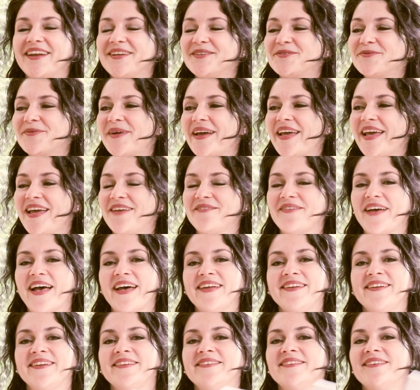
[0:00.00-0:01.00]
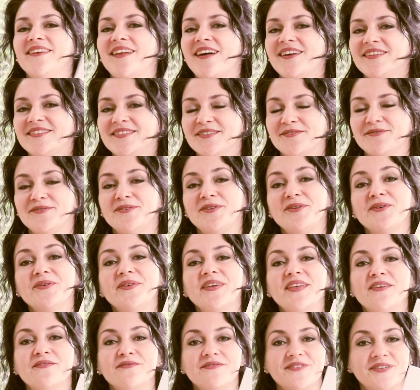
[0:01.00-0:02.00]
is why I've added lots of new
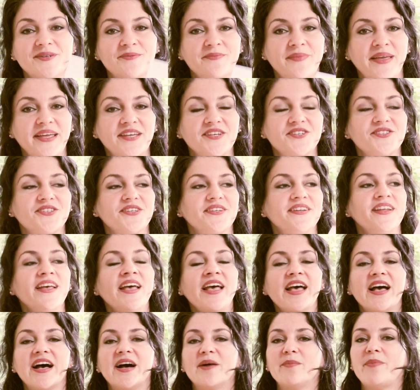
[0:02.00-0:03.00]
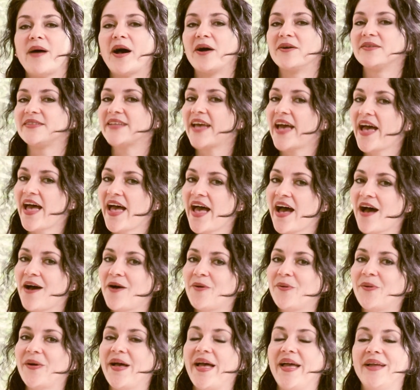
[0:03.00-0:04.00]
information about
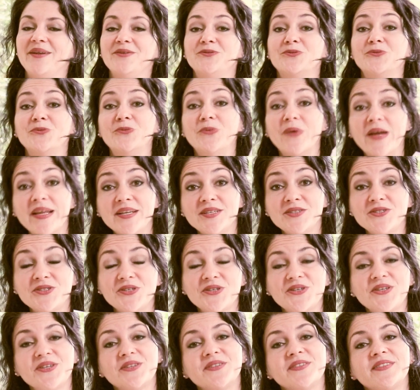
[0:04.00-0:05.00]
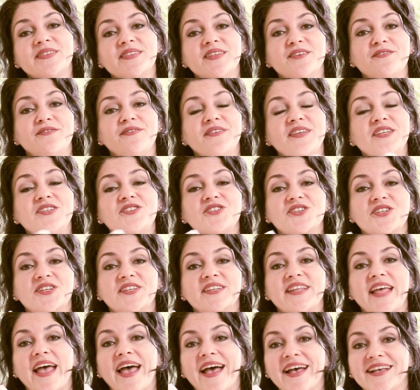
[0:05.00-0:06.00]
how and when to use the
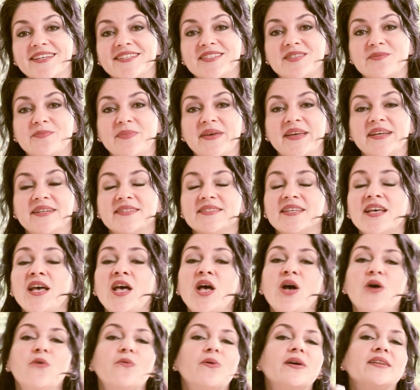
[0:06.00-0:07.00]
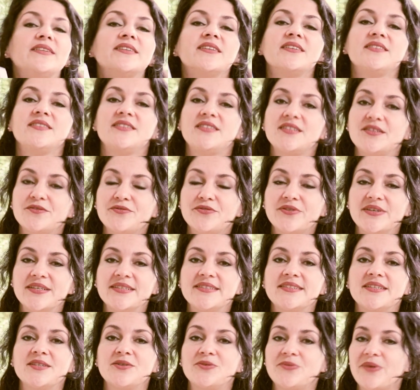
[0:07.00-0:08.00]
featured aspects, what the
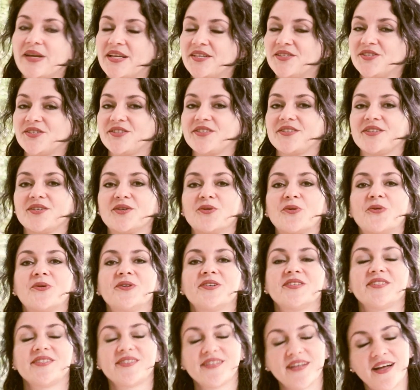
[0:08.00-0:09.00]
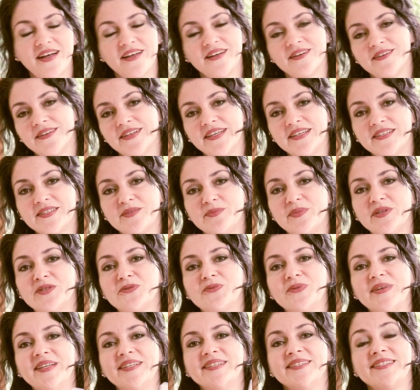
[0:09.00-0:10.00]
difference in register or style is
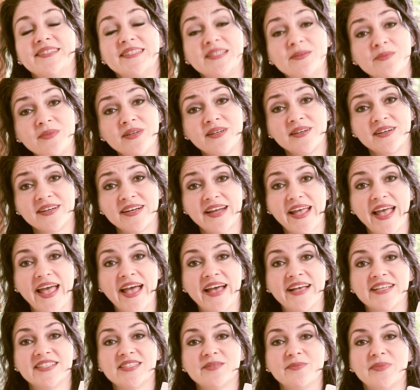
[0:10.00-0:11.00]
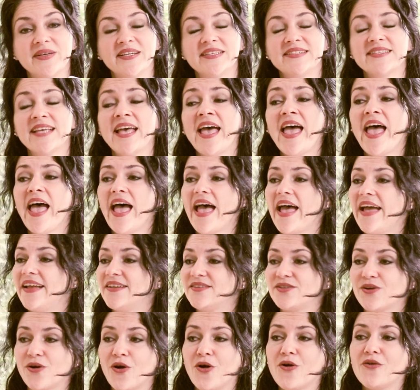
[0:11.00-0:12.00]
between similar aspects,
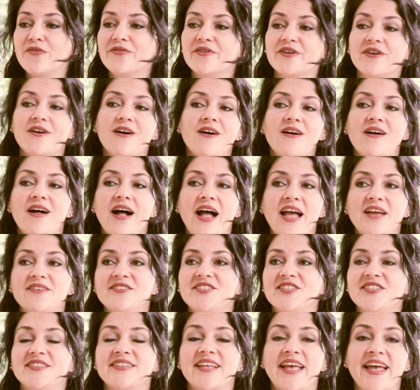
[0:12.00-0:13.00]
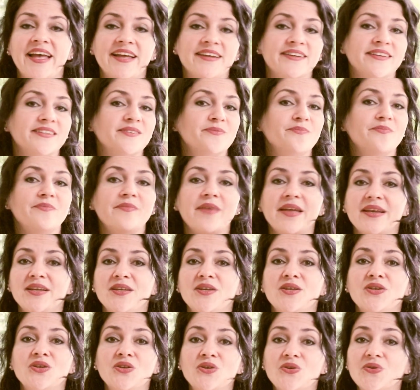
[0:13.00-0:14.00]
and overall, I've just added
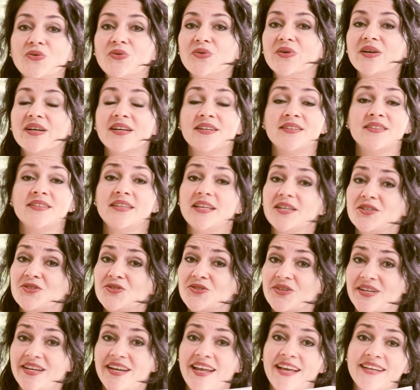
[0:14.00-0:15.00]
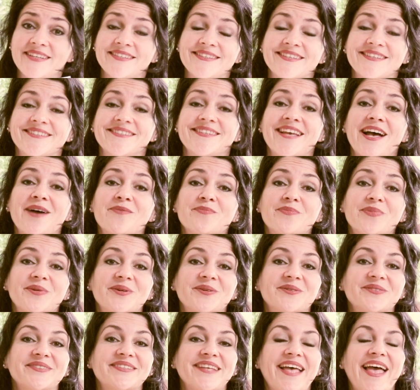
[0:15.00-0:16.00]
many new contextualized
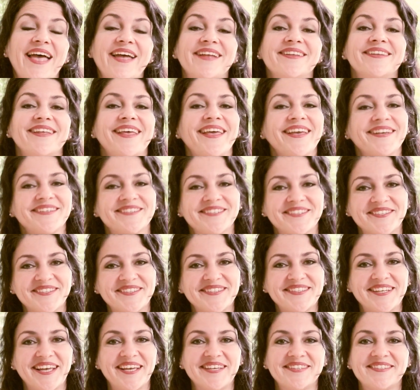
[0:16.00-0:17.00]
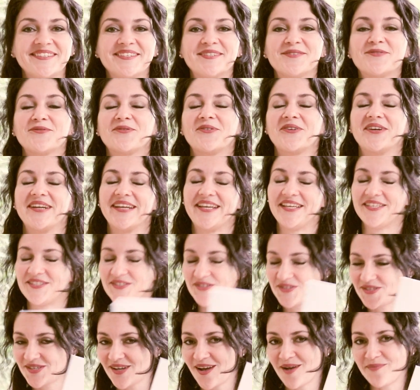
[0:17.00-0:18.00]
examples and exercises for
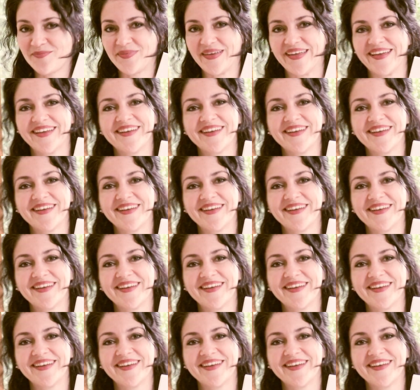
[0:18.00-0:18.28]
each topic.